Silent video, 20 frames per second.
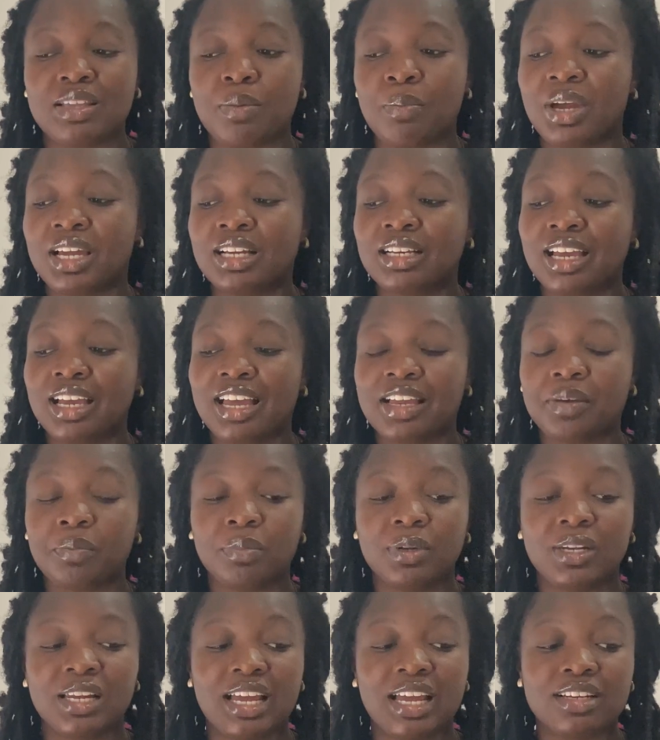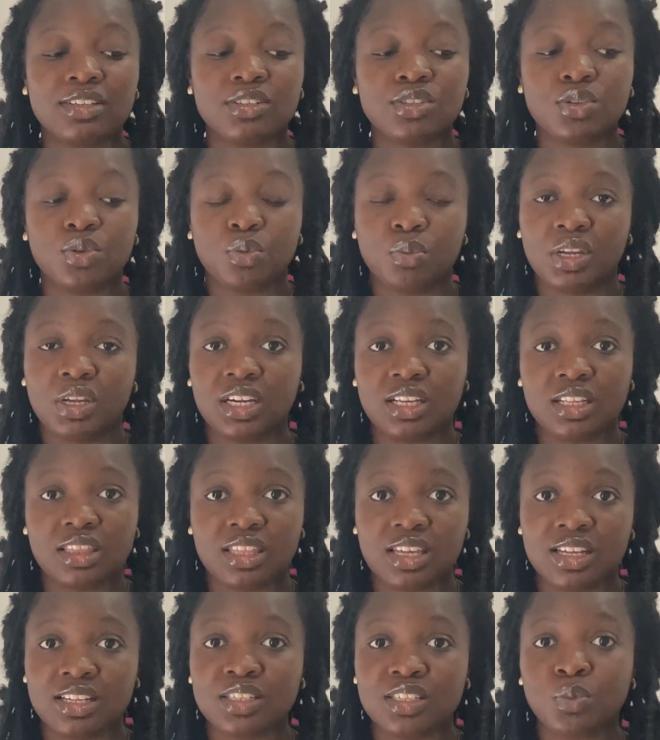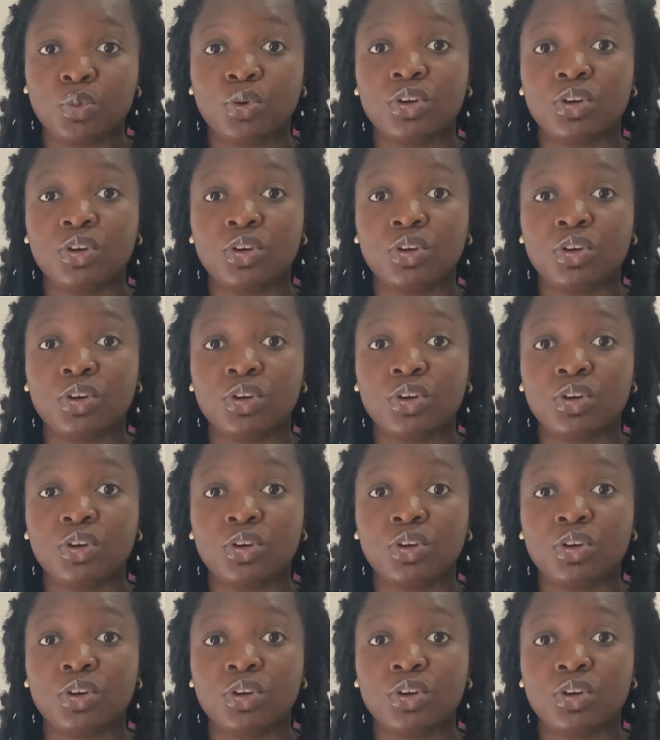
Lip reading: a man can plan so many things,